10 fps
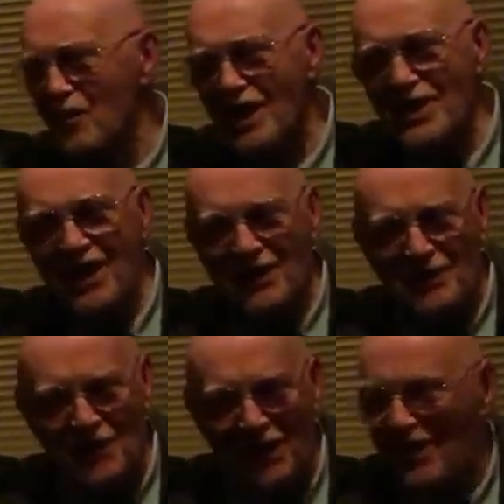But why
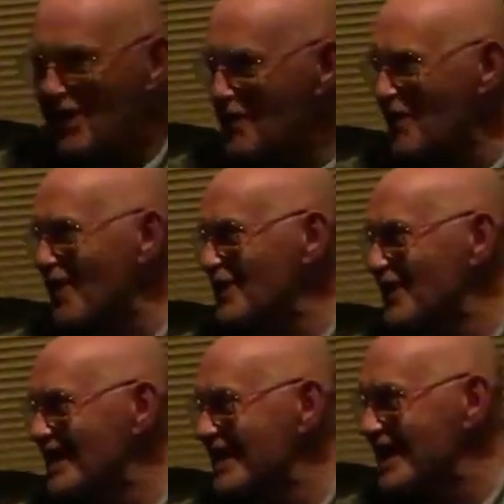are
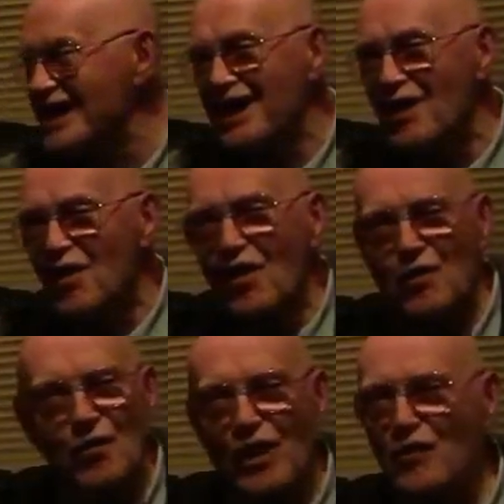you here?
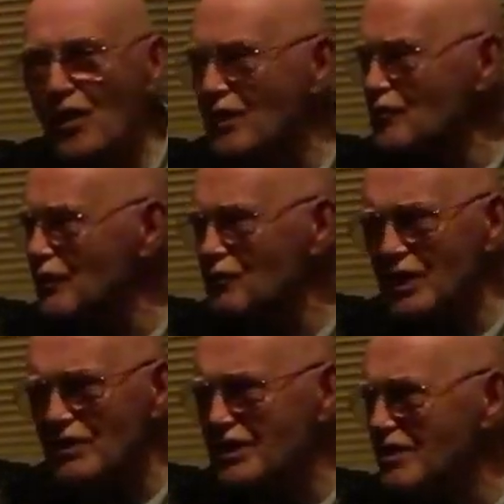What
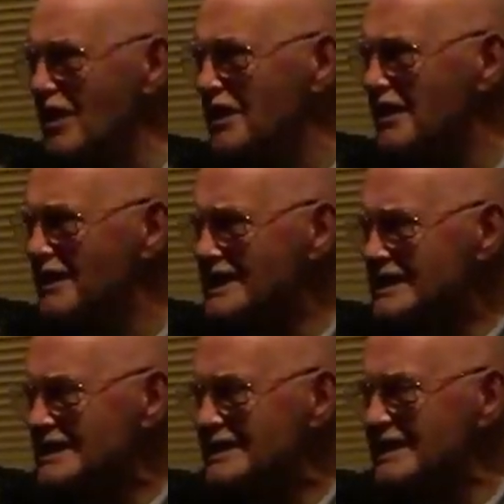are you going to do now? And
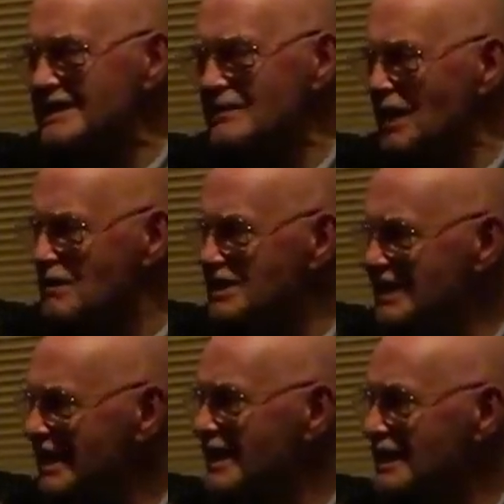I said, "Well, I'm a
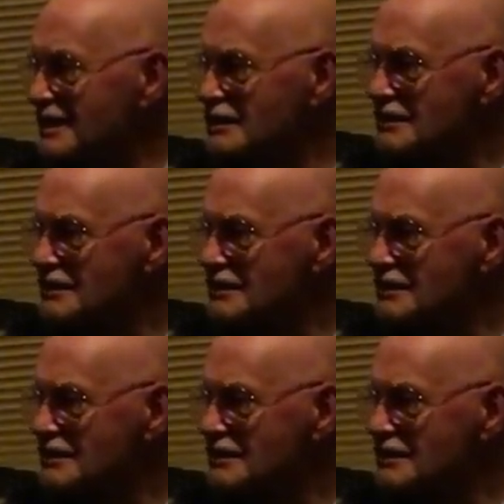singer."